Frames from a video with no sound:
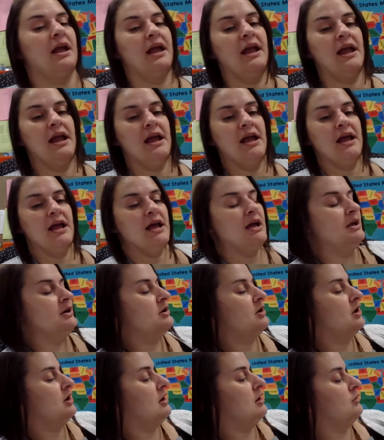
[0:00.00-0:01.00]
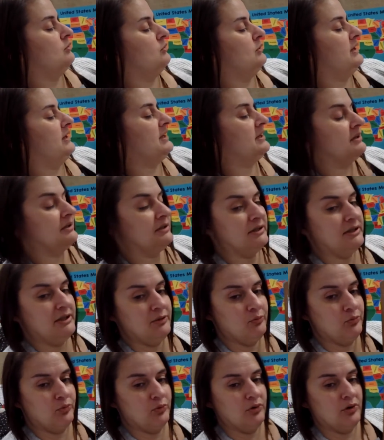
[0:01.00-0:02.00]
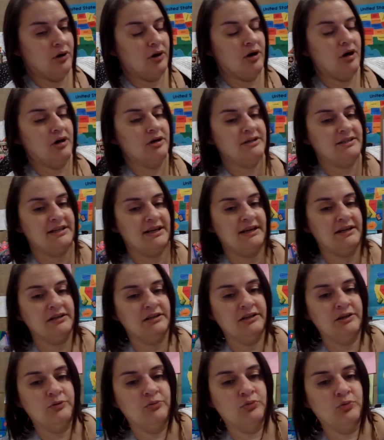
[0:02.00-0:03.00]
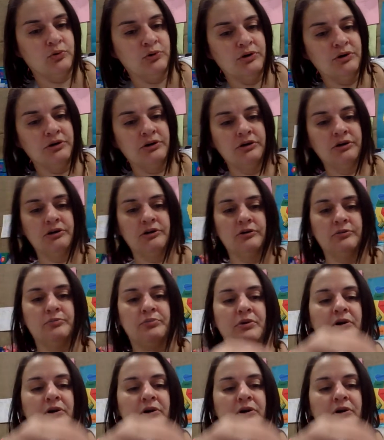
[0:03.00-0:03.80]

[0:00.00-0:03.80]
and our weekly or our daily word